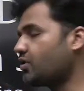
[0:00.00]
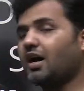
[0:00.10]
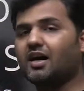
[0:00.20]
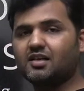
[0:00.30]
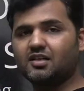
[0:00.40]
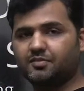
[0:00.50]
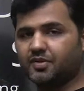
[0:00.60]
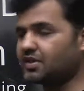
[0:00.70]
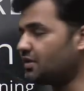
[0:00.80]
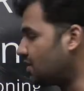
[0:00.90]
your
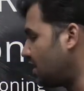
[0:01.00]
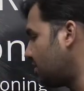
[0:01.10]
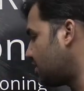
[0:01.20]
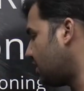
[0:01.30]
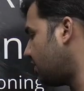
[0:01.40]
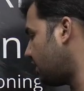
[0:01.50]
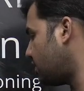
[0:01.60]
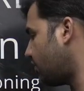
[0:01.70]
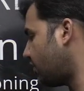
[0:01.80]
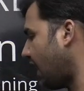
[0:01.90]
100% syllabus coverage
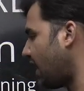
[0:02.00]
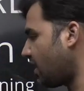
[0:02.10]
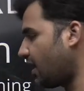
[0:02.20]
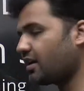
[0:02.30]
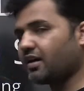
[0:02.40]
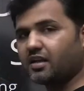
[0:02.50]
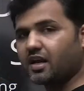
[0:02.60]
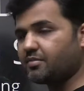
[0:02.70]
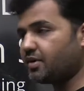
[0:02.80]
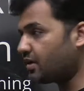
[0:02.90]
of CAT and other
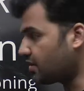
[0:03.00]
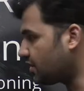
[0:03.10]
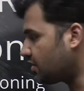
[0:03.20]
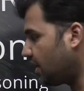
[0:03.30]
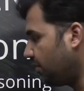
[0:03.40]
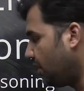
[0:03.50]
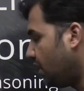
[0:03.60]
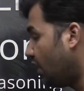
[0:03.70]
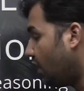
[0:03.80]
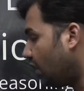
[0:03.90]
MBA entrance exam.
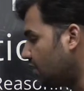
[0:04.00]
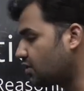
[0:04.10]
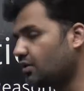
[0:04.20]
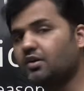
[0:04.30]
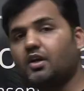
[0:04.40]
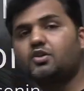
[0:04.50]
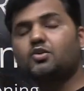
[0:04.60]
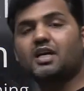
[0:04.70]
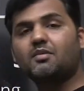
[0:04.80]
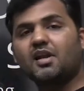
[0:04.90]
Also, to
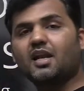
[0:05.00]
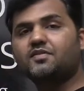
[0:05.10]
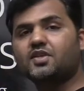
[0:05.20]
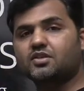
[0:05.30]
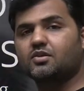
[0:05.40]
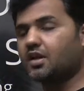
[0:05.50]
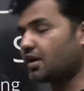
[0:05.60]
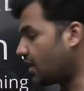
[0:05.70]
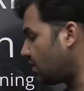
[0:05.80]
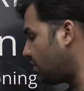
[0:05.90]
attend my live session on
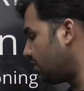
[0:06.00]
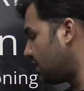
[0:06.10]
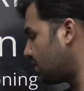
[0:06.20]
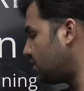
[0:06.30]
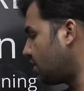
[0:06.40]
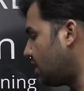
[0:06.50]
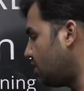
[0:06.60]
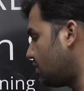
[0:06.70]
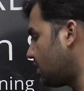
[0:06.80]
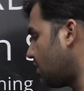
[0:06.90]
Unacademy Plus, you can
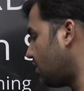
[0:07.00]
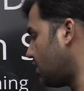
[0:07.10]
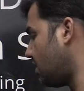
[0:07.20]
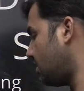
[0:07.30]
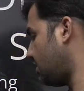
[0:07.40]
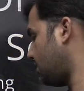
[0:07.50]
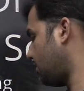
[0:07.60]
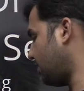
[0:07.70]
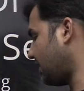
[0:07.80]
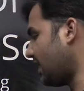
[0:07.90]
use the code
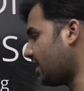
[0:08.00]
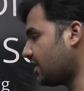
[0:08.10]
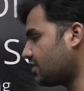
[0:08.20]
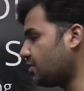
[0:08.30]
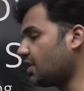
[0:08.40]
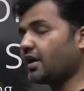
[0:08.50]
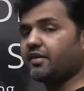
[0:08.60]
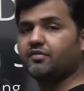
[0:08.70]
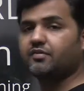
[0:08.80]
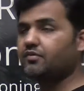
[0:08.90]
LRDSMIR Live
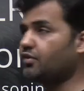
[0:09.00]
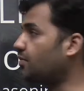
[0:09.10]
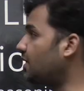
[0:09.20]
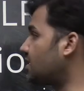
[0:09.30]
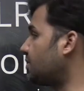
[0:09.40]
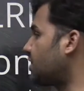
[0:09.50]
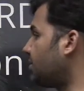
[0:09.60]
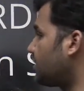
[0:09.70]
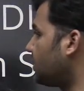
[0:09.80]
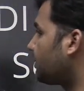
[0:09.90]
for plus subscription.